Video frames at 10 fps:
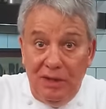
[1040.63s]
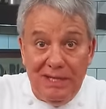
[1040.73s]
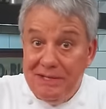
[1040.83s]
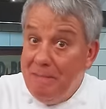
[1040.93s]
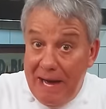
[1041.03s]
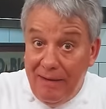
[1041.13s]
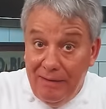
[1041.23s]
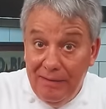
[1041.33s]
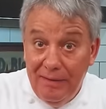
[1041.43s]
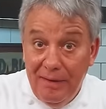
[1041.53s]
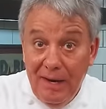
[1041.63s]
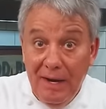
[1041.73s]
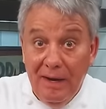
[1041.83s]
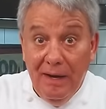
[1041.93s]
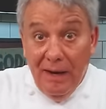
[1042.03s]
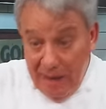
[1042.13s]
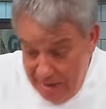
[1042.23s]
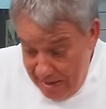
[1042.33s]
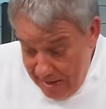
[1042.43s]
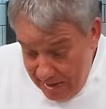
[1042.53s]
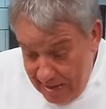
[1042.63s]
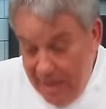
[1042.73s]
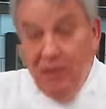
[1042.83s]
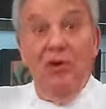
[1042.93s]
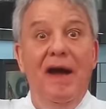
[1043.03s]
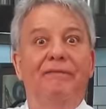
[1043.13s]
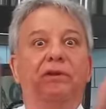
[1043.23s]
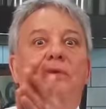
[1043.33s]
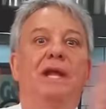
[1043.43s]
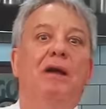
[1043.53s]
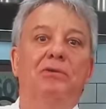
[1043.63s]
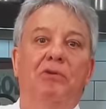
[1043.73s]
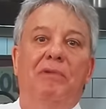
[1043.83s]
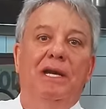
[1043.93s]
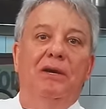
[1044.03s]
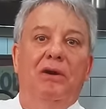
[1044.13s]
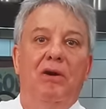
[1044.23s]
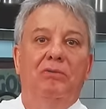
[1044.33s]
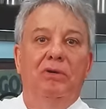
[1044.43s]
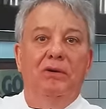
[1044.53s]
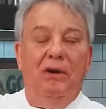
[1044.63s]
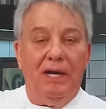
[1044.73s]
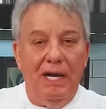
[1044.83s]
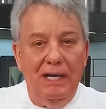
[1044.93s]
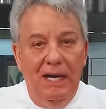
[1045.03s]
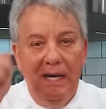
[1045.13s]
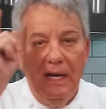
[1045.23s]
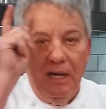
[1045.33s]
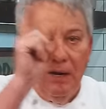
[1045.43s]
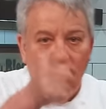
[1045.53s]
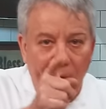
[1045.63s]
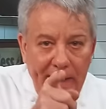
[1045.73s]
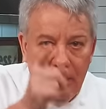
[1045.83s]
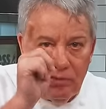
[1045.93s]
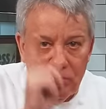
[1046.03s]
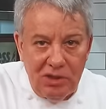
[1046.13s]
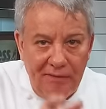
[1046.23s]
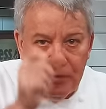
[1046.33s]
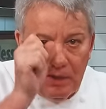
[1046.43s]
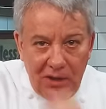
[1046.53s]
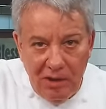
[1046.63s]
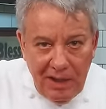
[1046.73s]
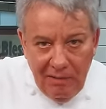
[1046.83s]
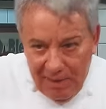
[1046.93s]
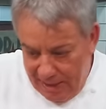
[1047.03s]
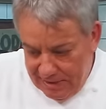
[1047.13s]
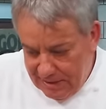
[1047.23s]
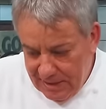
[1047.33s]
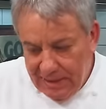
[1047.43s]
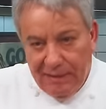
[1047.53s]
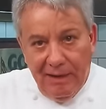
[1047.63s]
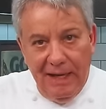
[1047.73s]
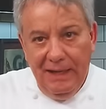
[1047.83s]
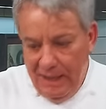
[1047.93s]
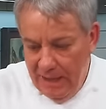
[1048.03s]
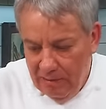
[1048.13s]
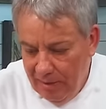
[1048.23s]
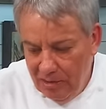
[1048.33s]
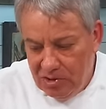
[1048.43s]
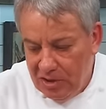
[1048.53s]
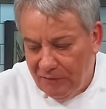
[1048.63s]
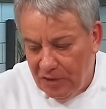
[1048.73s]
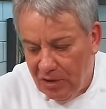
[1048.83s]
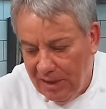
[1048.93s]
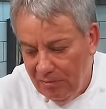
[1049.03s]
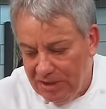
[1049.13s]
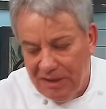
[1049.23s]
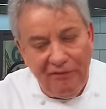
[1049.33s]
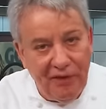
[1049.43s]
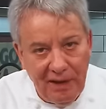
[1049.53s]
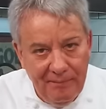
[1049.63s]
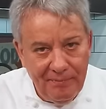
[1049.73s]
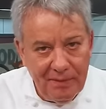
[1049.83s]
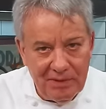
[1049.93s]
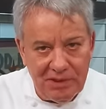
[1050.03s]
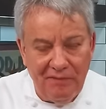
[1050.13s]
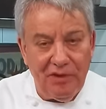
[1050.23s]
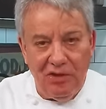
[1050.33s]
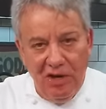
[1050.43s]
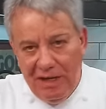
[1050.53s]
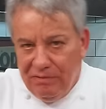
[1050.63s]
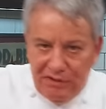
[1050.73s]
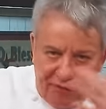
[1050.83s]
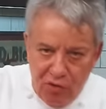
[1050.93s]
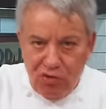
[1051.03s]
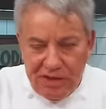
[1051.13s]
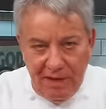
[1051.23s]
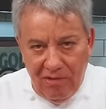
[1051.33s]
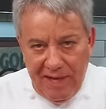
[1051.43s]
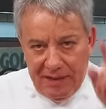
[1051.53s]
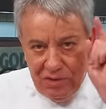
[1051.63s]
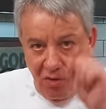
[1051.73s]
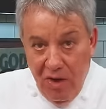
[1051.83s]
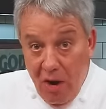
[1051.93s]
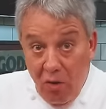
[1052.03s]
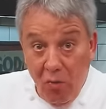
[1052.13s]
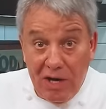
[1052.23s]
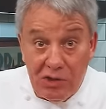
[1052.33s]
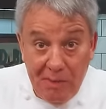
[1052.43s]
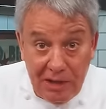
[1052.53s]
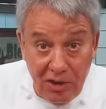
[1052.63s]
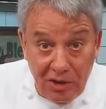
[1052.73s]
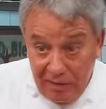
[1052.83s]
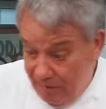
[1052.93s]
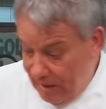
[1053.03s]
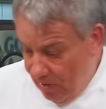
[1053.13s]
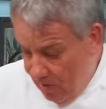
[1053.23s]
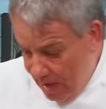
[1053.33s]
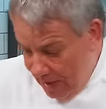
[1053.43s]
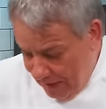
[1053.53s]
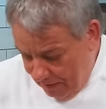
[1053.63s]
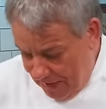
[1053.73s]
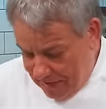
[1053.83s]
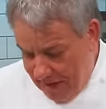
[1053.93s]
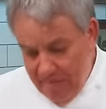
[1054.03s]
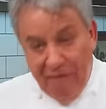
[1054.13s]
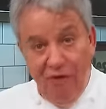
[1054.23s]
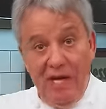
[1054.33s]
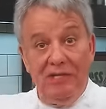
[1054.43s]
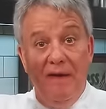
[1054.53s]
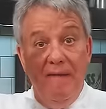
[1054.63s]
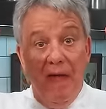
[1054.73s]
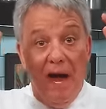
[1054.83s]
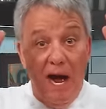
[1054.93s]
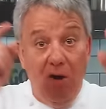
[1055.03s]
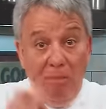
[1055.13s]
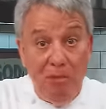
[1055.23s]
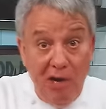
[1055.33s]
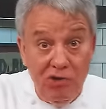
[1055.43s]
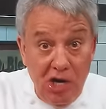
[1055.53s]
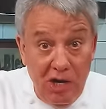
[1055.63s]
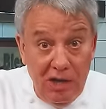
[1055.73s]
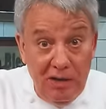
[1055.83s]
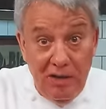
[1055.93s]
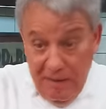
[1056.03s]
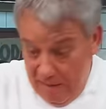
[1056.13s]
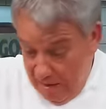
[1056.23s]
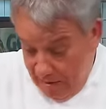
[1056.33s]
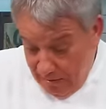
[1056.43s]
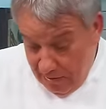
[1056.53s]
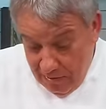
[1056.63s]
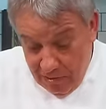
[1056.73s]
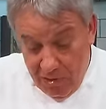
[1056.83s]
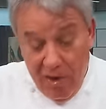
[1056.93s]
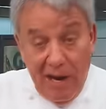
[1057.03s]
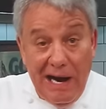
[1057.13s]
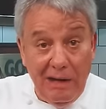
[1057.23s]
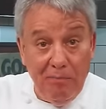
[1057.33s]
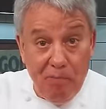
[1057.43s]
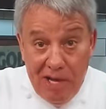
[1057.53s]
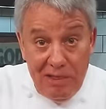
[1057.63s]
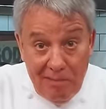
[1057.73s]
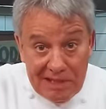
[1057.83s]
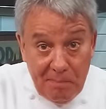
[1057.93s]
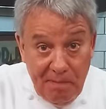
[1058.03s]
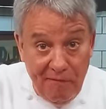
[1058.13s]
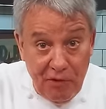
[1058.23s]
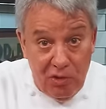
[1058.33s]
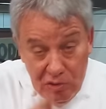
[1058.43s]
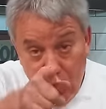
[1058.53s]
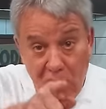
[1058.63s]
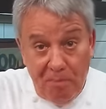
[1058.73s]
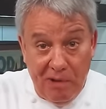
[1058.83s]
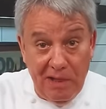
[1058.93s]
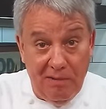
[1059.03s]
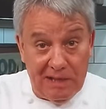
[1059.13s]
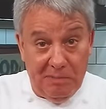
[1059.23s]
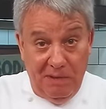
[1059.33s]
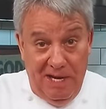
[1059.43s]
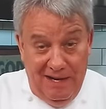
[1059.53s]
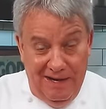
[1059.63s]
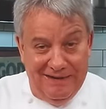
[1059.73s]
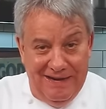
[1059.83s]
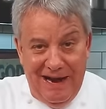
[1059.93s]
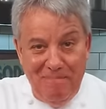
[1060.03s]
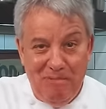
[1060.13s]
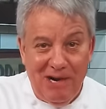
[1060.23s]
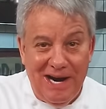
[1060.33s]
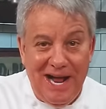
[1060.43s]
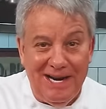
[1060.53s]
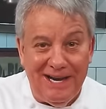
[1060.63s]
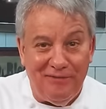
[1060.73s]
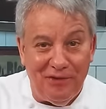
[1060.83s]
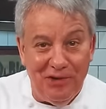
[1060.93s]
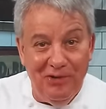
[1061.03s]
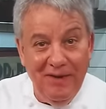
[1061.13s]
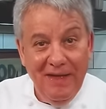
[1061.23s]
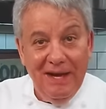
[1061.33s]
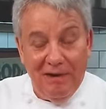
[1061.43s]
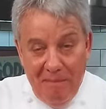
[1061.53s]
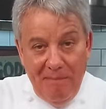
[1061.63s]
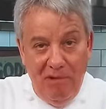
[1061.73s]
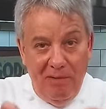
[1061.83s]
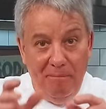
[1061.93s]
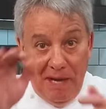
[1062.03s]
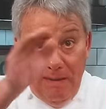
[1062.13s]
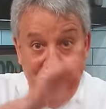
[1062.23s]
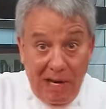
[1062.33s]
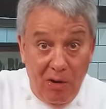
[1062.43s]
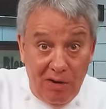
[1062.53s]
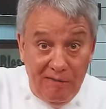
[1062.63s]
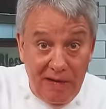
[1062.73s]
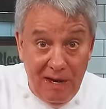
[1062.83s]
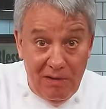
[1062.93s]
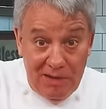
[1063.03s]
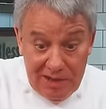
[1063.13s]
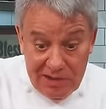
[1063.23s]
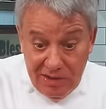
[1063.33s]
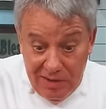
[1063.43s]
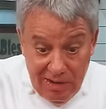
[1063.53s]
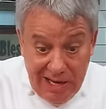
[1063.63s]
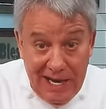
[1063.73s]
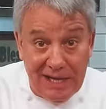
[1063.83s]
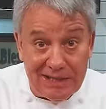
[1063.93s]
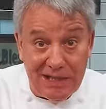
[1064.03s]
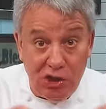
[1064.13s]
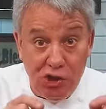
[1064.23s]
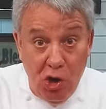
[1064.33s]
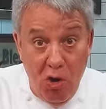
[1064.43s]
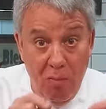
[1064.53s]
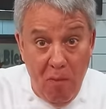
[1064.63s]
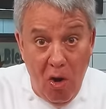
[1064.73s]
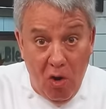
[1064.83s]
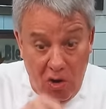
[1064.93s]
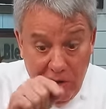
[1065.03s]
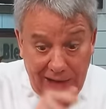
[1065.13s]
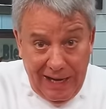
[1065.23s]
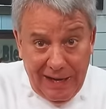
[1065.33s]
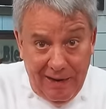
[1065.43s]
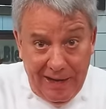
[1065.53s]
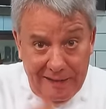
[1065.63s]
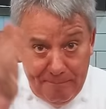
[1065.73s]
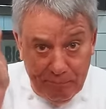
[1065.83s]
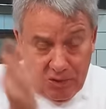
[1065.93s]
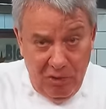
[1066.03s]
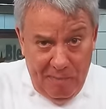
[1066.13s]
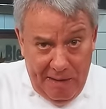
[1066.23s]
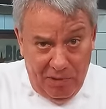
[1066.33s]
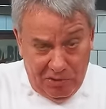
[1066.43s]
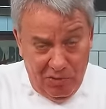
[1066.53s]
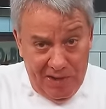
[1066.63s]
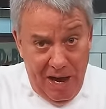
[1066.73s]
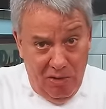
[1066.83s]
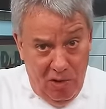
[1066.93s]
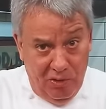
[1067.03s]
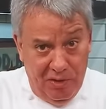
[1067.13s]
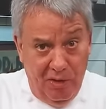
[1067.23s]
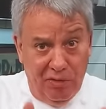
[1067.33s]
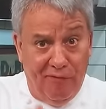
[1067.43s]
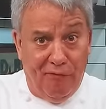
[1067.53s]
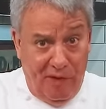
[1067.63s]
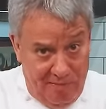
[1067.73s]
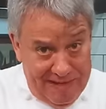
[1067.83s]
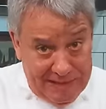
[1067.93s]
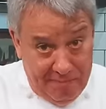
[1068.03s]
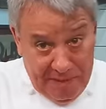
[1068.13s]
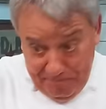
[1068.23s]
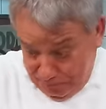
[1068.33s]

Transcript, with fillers: It doesn't matter. And then you have it, you're down, you're ready to go, okay? We don't stuff the turkey with this, okay? We don't stuff turkey with stuffing. We stuff the turkey with fruits and all that, so watch my turkey video. In the meantime, my friends, I hope you enjoyed it. Go, I'll print the recipe for you. You go print the recipe. I'll put it out there for you. Remember, below the video, there's a link that says show more. Click on it, you'll be able to download the free recipe.